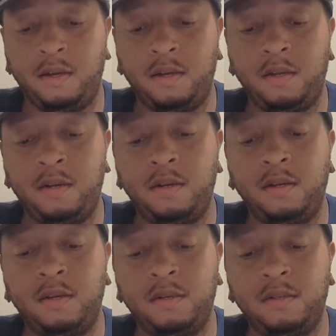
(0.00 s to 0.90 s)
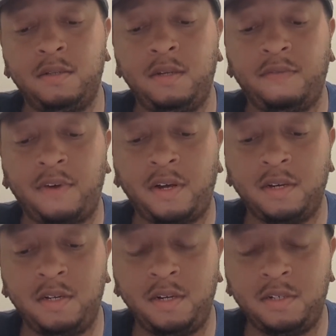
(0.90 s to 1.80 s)
and see if I
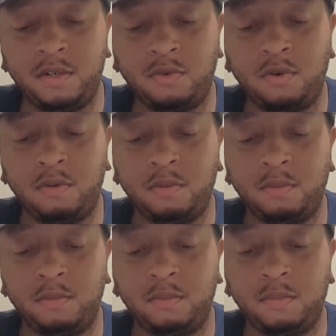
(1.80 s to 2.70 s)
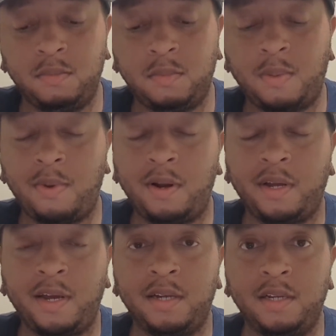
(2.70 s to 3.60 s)
can teach it, or I
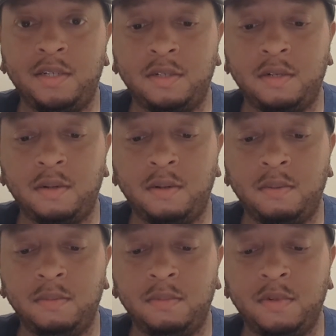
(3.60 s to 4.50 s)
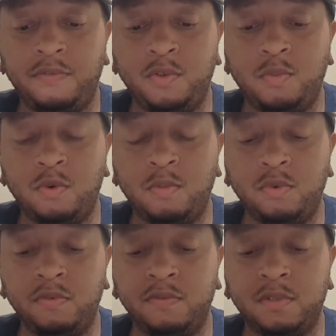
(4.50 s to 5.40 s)
probably can teach it a few more
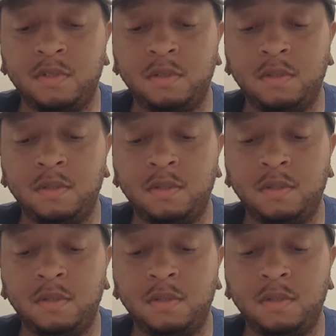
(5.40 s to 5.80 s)
moves.